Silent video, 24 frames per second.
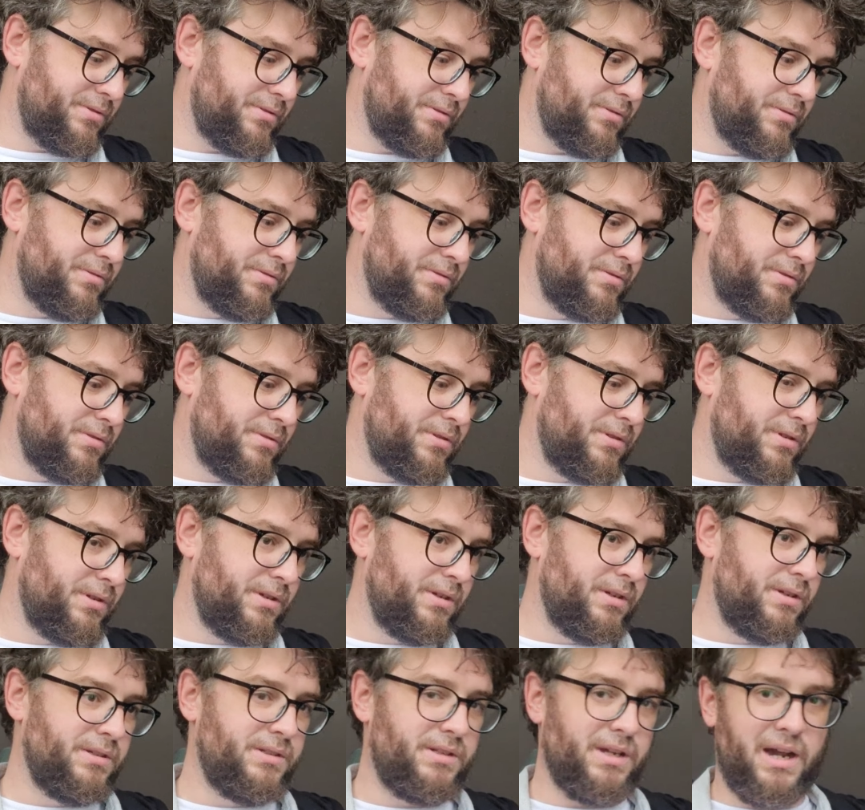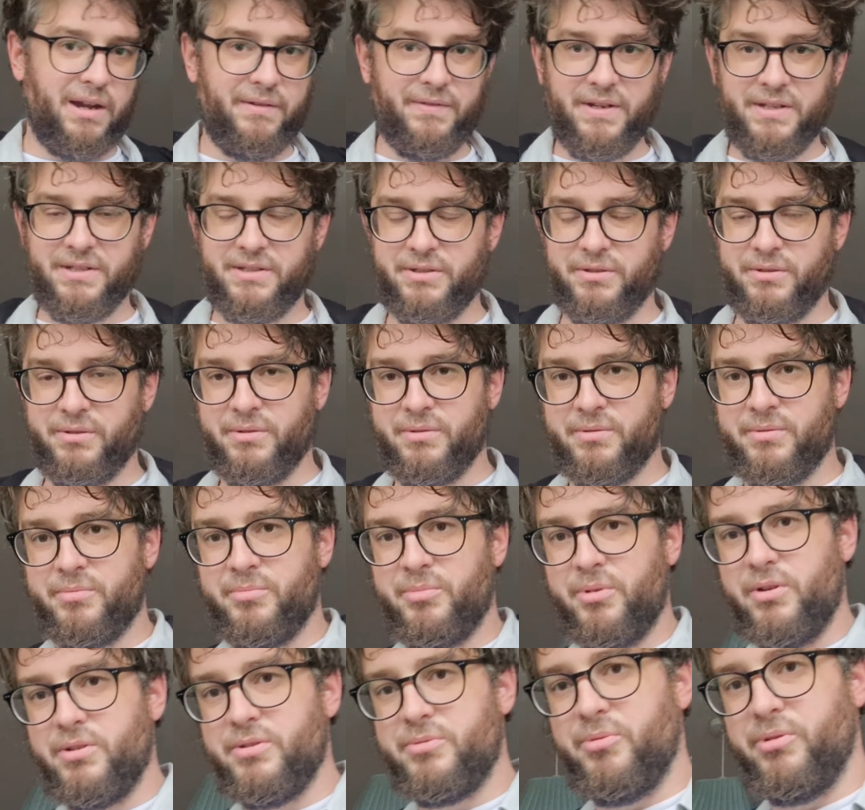to dive into
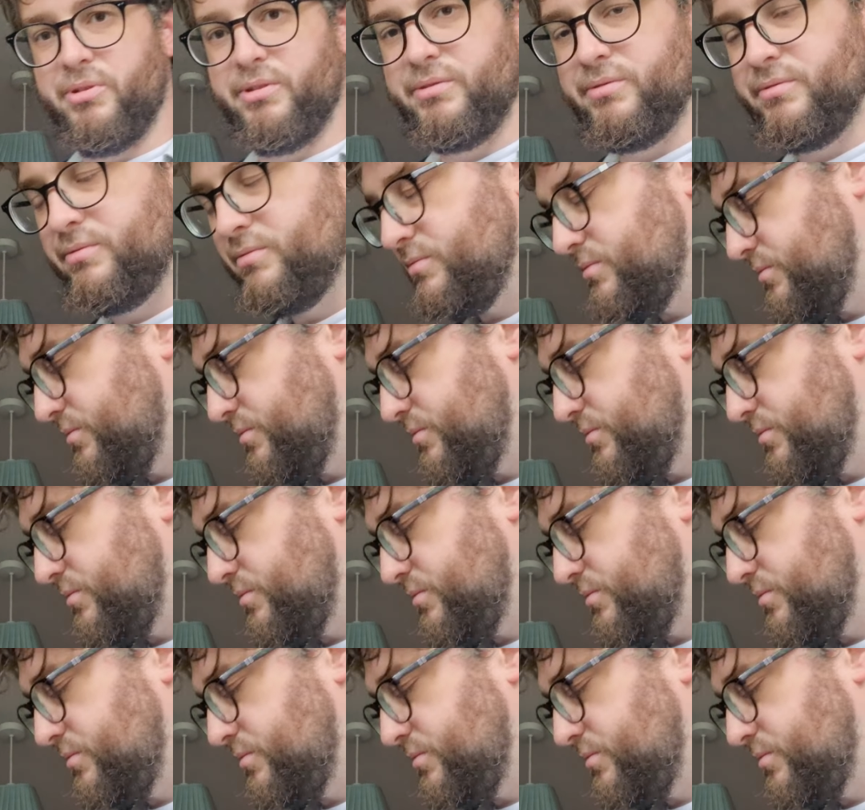postmodern